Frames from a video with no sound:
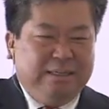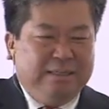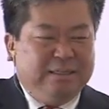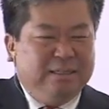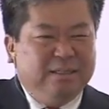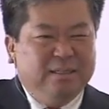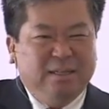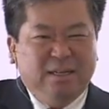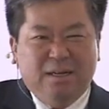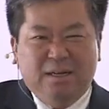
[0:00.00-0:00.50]

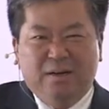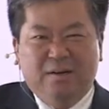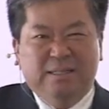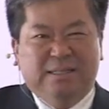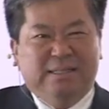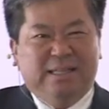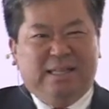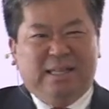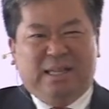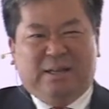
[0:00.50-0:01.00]
No,
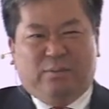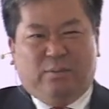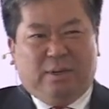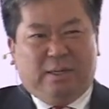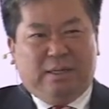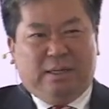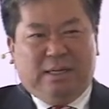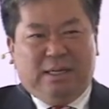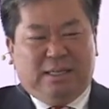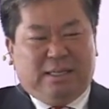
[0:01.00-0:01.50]
it's not like what
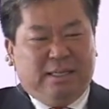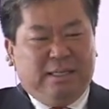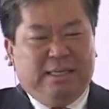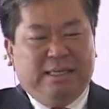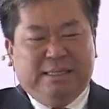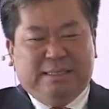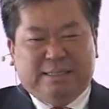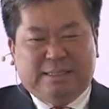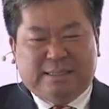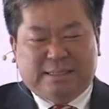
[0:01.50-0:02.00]
anything
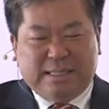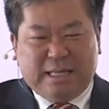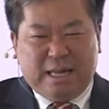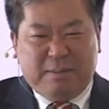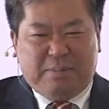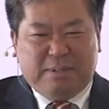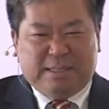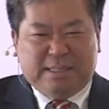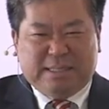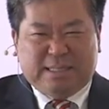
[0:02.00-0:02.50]
he said,
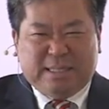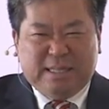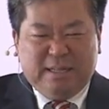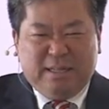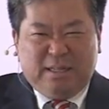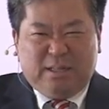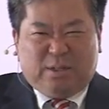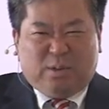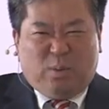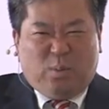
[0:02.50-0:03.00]
but just
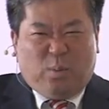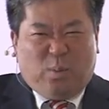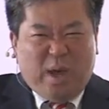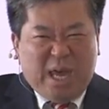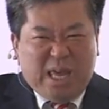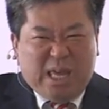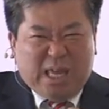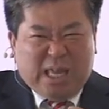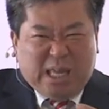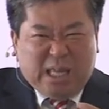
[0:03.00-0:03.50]
the way
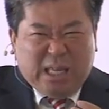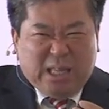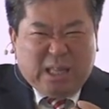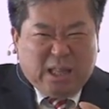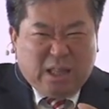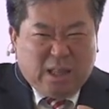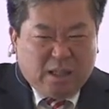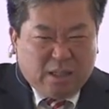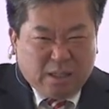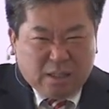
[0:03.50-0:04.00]
he
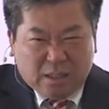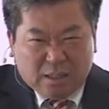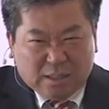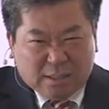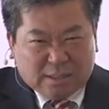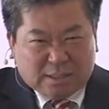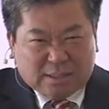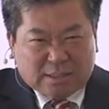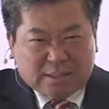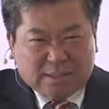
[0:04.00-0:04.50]

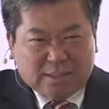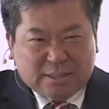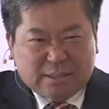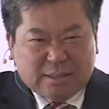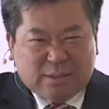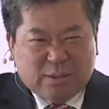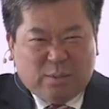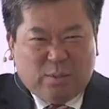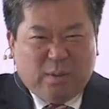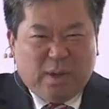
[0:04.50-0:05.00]
looks,
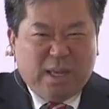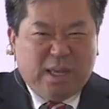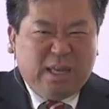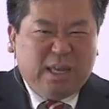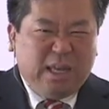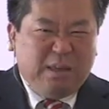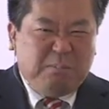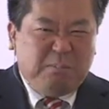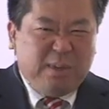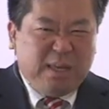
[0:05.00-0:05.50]
the way
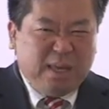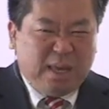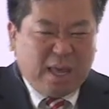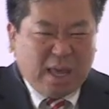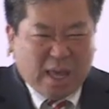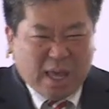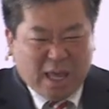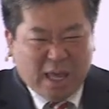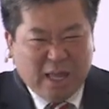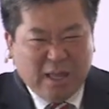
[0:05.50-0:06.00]
he
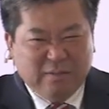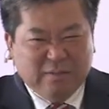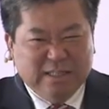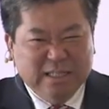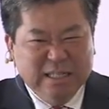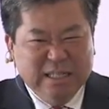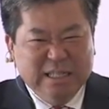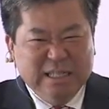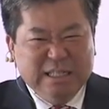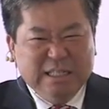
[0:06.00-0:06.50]
behaves
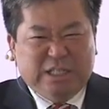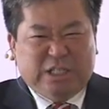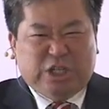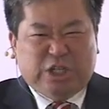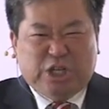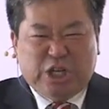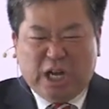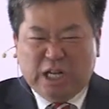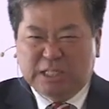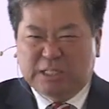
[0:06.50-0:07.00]

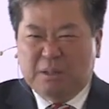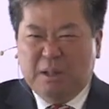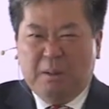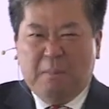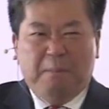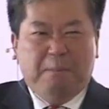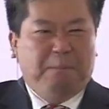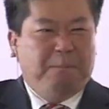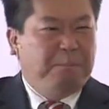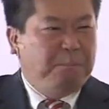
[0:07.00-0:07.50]
just
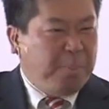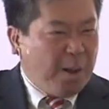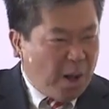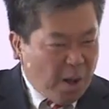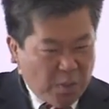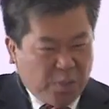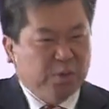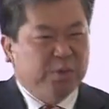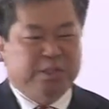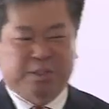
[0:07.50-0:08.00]
bothers